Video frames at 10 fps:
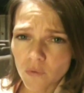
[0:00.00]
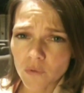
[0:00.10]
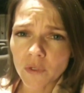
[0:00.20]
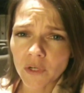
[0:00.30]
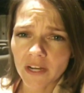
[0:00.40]

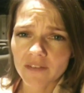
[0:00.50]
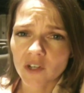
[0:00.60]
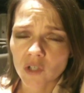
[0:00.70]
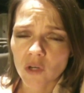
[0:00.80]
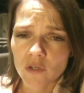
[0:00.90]
When we were kind of
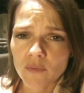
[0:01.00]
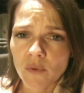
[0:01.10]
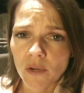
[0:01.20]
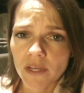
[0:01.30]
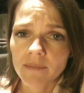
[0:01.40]
at our lowest
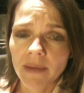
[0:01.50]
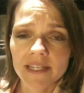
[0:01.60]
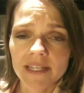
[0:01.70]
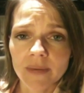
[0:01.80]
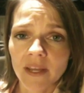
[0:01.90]
point, my
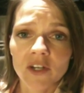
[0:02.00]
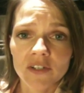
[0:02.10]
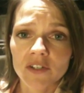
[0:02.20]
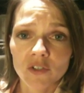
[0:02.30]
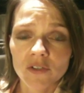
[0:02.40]
husband and I
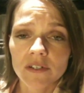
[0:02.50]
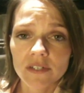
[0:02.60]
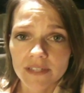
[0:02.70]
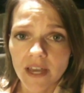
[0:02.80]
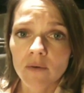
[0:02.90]
couldn't
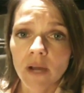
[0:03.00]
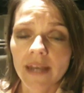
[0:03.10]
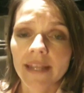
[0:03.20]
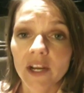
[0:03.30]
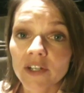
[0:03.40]
decide what
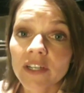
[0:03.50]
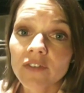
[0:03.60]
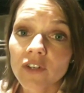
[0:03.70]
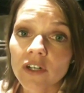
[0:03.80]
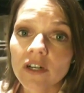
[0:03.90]
kind of care to
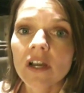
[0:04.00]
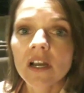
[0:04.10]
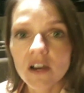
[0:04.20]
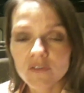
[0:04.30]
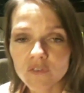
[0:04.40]
give her,
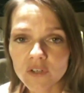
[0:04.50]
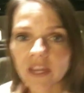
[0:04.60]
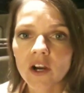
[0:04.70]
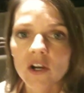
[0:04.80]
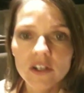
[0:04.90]
comfort
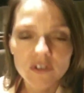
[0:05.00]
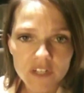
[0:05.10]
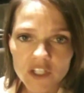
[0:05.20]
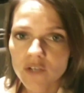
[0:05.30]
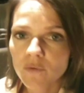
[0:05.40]
care,
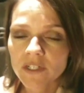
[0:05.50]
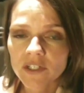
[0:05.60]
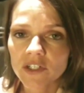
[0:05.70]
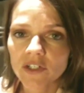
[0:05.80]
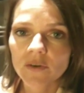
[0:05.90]
intervention, what
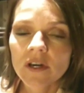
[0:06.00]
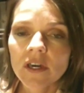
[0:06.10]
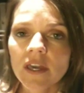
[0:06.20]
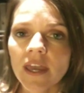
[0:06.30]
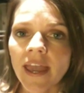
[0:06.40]
to do,
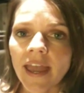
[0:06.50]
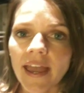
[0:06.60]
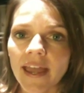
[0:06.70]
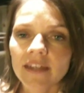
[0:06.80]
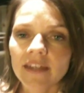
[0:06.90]

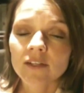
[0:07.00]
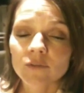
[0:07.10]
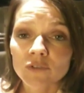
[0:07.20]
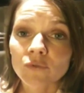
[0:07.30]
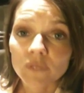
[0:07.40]
and it
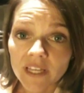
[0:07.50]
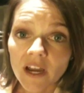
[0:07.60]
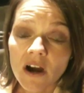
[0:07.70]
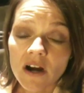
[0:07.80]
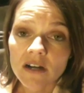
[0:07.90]
was really
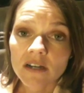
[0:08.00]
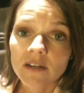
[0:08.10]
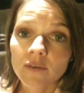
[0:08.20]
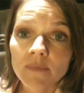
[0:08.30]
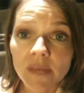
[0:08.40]
hard.
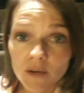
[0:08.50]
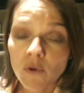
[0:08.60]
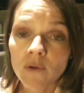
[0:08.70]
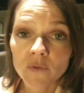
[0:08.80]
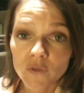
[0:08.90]
We made an
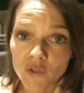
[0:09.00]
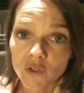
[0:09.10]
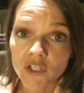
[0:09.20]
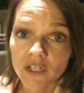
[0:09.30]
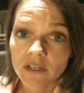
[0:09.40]
appointment with the
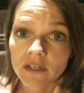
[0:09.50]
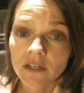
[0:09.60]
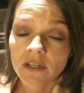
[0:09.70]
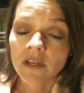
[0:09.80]
surgeon.